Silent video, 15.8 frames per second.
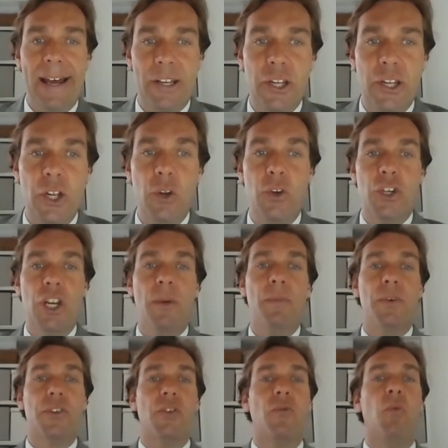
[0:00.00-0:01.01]
huge
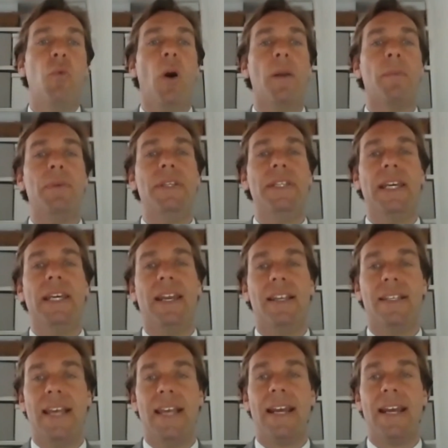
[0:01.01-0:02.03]
numbers of one
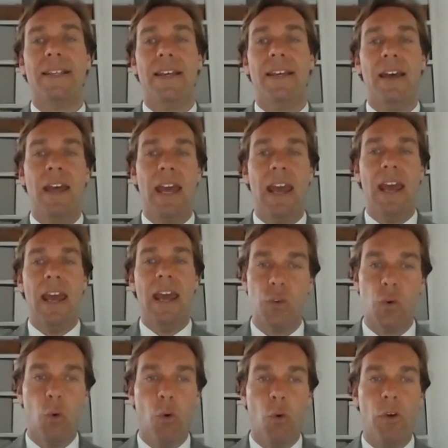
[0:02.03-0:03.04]
particular sector
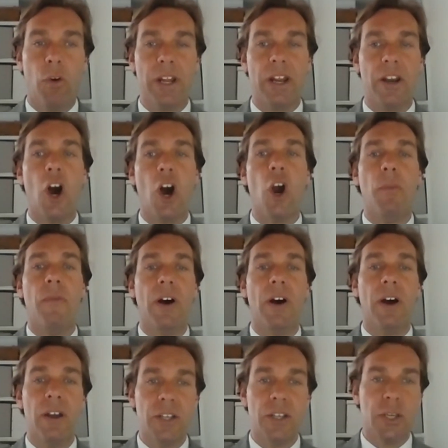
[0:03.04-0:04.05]
if there's already an
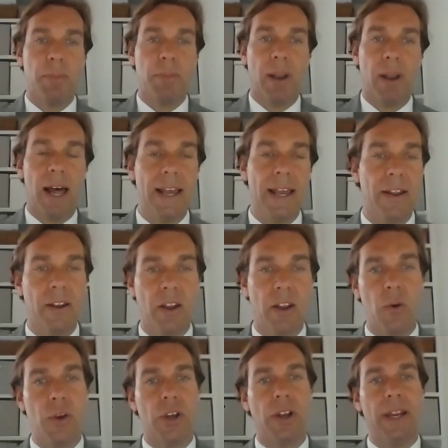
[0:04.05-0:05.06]
oversupply
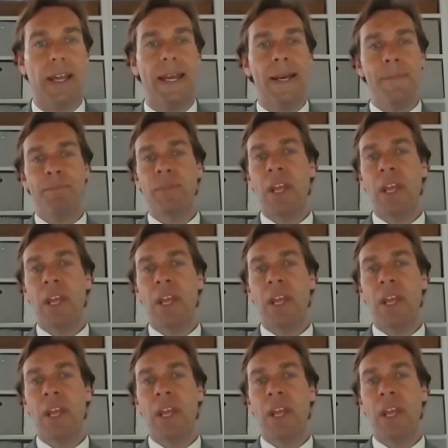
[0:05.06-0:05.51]
locally.